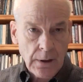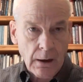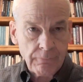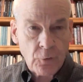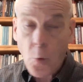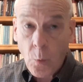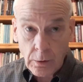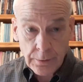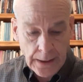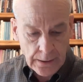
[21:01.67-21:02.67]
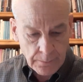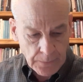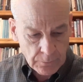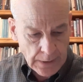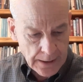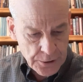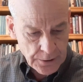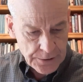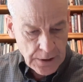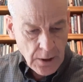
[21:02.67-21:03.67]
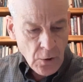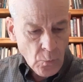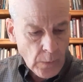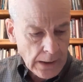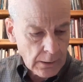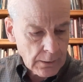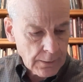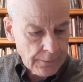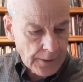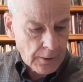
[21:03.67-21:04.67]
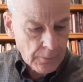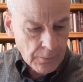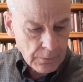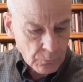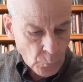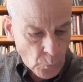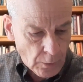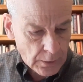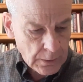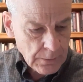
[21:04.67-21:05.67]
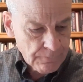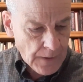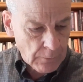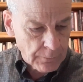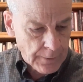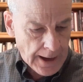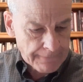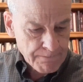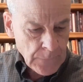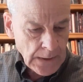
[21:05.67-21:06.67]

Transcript: of coordinated mutations. Well, their work found that